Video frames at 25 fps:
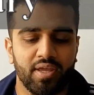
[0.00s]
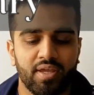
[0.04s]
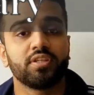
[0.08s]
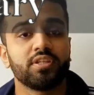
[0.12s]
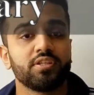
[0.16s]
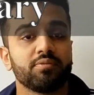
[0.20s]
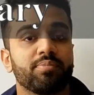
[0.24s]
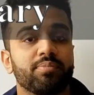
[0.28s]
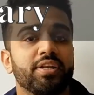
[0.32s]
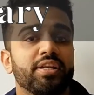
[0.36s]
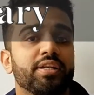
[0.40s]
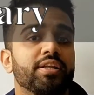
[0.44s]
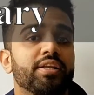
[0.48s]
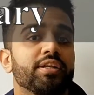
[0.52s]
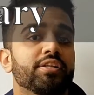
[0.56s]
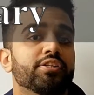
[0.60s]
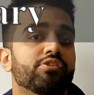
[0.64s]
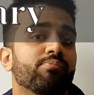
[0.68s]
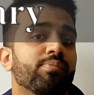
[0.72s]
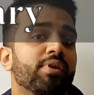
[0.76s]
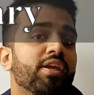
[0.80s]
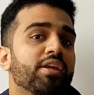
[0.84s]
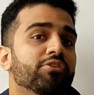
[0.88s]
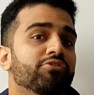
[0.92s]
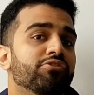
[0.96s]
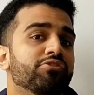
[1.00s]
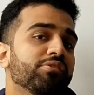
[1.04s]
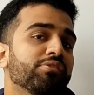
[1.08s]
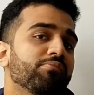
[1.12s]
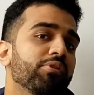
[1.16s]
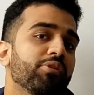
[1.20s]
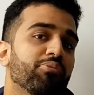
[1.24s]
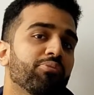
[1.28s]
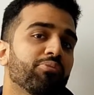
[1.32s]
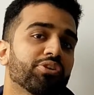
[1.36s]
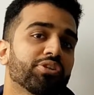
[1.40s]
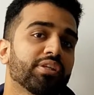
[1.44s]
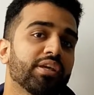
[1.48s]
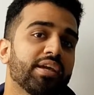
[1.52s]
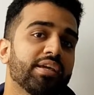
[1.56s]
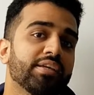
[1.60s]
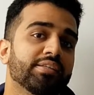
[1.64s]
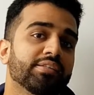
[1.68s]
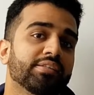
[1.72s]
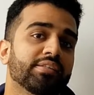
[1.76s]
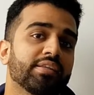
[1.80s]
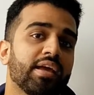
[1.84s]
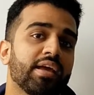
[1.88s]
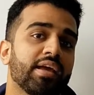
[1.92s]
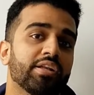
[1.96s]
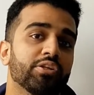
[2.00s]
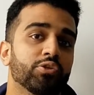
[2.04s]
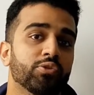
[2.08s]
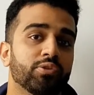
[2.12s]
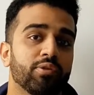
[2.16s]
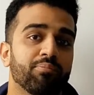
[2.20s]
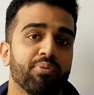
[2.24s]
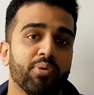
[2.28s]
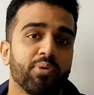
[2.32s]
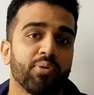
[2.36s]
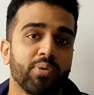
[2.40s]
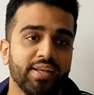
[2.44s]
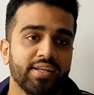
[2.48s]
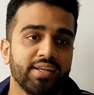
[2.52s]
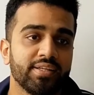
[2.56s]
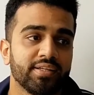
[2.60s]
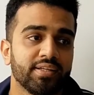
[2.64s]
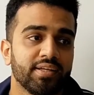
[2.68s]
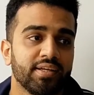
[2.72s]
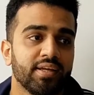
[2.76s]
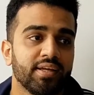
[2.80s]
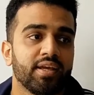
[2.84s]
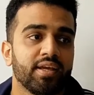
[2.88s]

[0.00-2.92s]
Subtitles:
So this bit needs to be extremely precise and to the point,